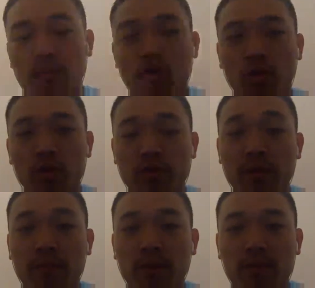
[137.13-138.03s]
more than 1
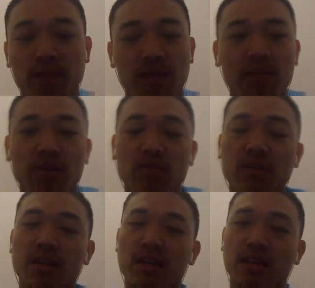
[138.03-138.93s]
rep, but maybe you
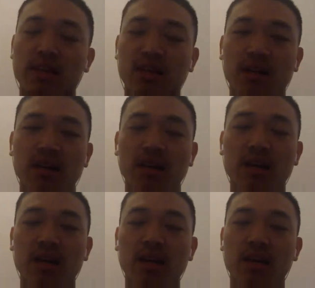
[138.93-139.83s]
can
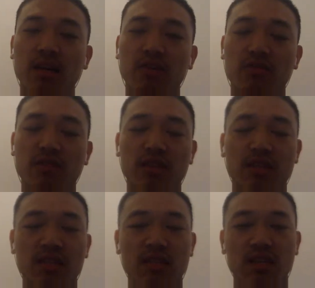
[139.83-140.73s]

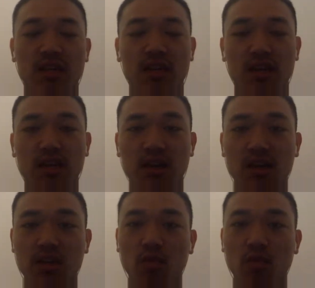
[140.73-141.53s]
increase the